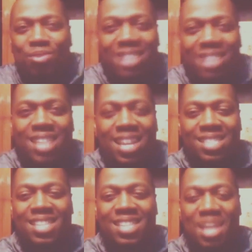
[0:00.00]
the fuck is
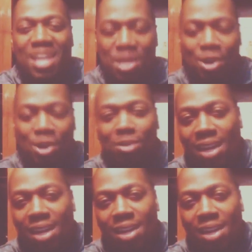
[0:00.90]
this? You know
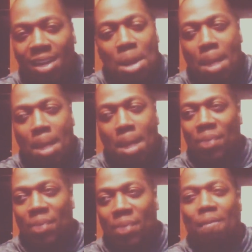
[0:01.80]
what I'm
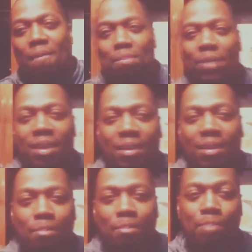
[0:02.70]
saying?
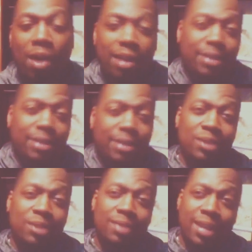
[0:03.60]
But, you
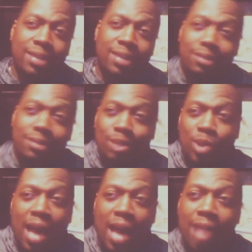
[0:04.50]
know, then you
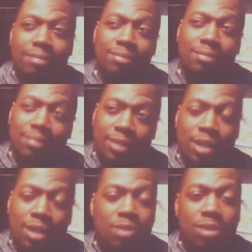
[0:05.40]
got,
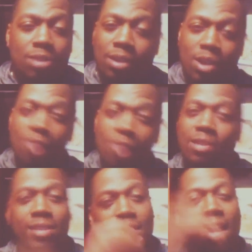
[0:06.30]
you know, God
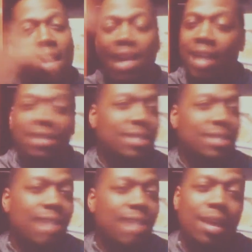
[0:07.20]
rest the dead, I hate to
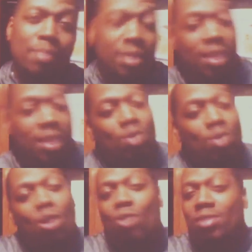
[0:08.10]
say it, but then you
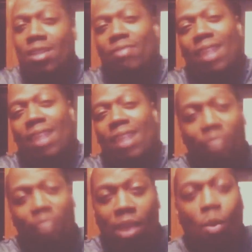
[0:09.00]
heard stuff like
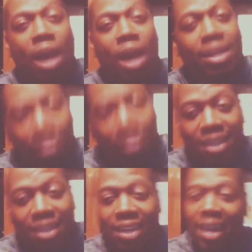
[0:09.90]
Frank White,
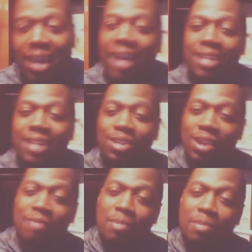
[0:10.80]
and, you know,
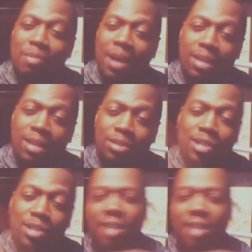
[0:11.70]
everybody else
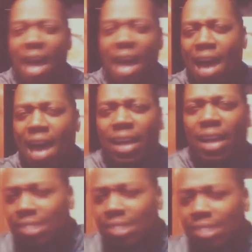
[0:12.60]
started to have like
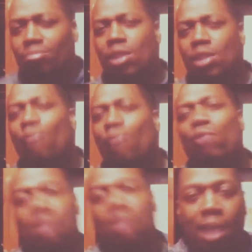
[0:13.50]
a
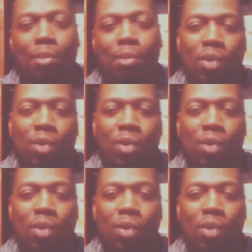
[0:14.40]
different name or